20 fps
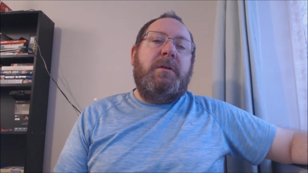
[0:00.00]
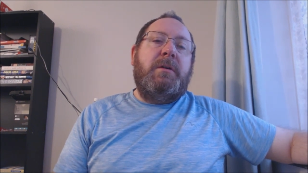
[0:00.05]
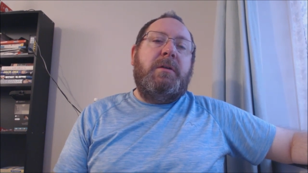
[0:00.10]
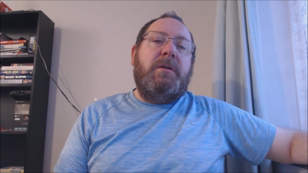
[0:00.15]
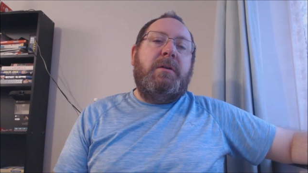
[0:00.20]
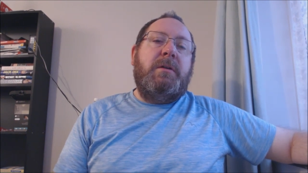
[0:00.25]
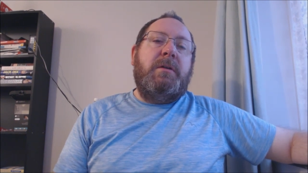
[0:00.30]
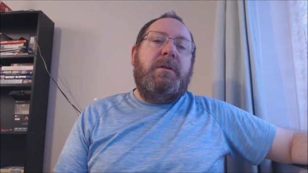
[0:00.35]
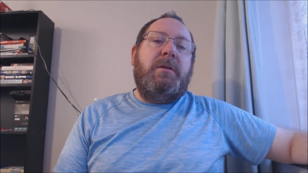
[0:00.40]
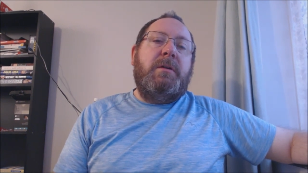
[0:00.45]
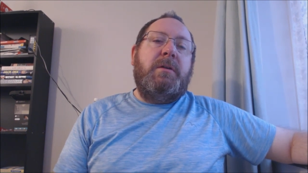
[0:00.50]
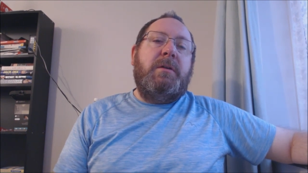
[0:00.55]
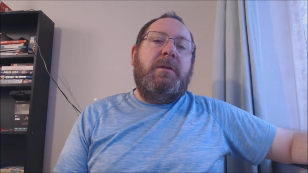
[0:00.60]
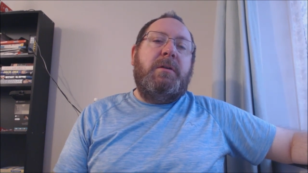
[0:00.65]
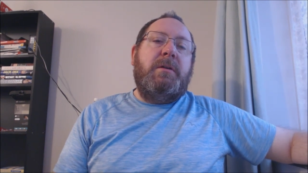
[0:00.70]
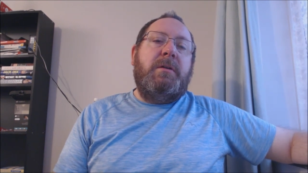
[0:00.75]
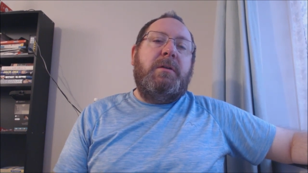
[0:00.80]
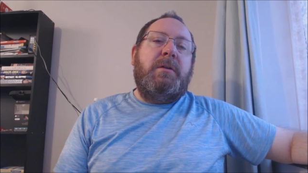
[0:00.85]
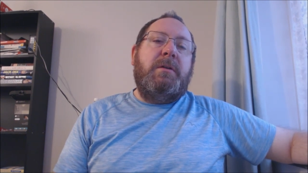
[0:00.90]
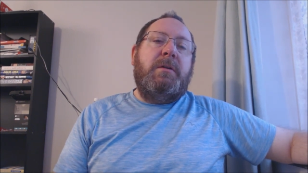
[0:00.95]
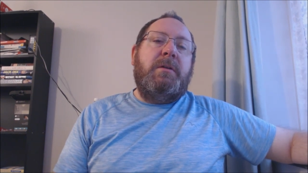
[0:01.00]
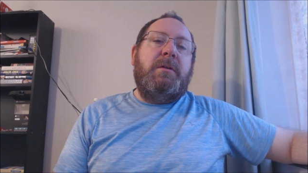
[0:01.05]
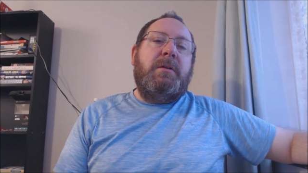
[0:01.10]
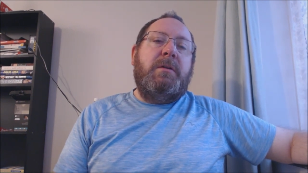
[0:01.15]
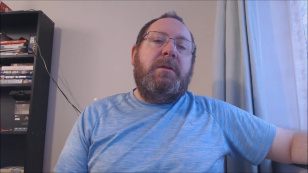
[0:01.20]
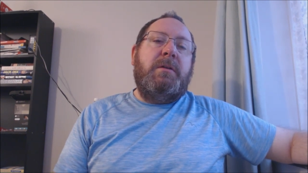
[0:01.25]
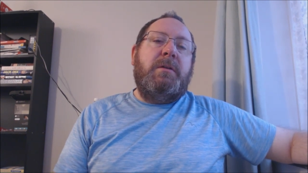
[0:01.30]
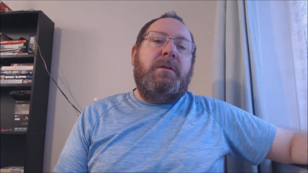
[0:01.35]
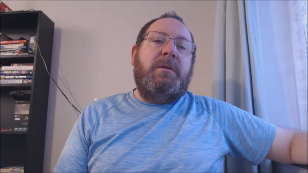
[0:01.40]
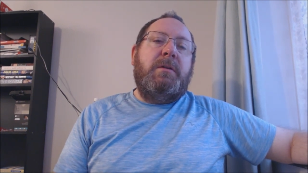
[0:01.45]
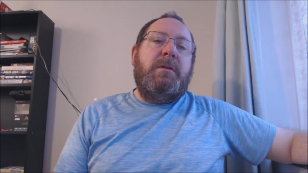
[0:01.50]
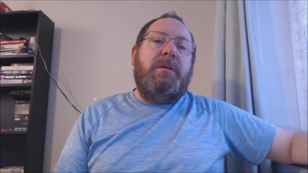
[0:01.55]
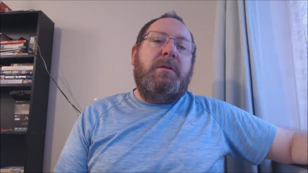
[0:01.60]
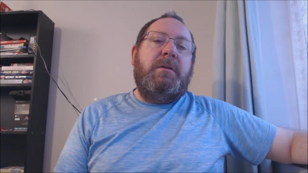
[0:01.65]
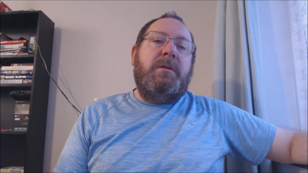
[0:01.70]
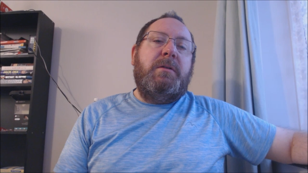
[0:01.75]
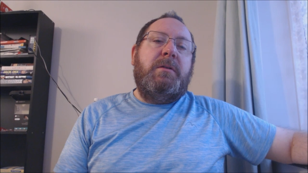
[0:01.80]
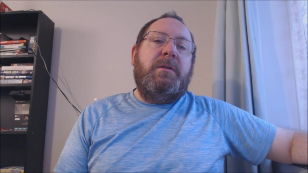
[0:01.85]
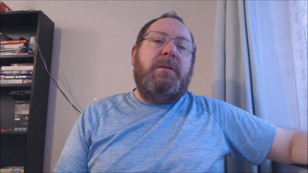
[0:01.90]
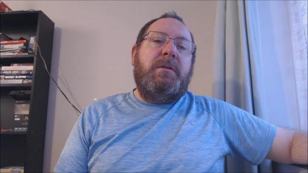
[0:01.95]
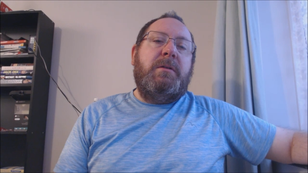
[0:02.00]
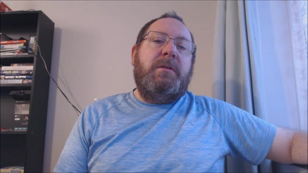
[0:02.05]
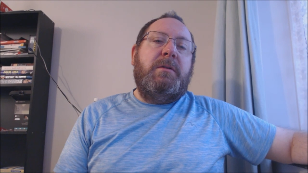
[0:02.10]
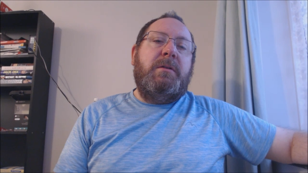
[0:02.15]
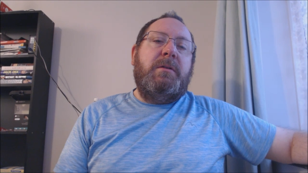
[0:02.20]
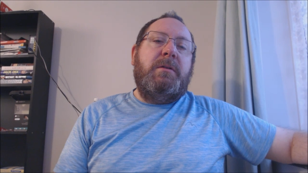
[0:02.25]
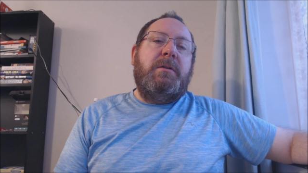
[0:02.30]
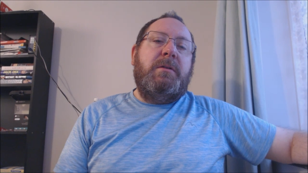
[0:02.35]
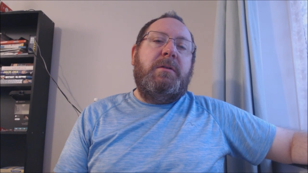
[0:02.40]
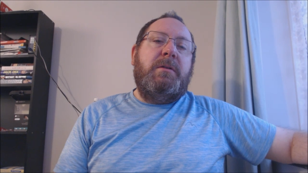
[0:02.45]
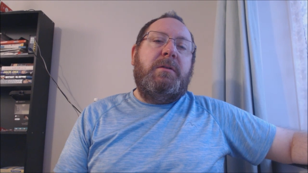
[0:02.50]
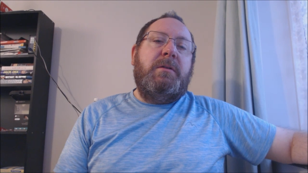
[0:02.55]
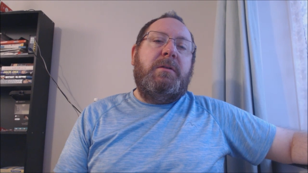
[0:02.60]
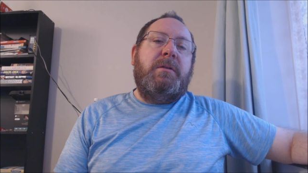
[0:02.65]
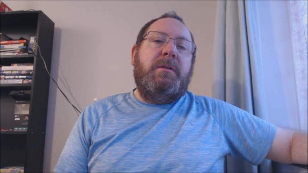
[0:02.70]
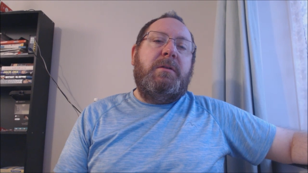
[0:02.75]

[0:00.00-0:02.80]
Nothing is said.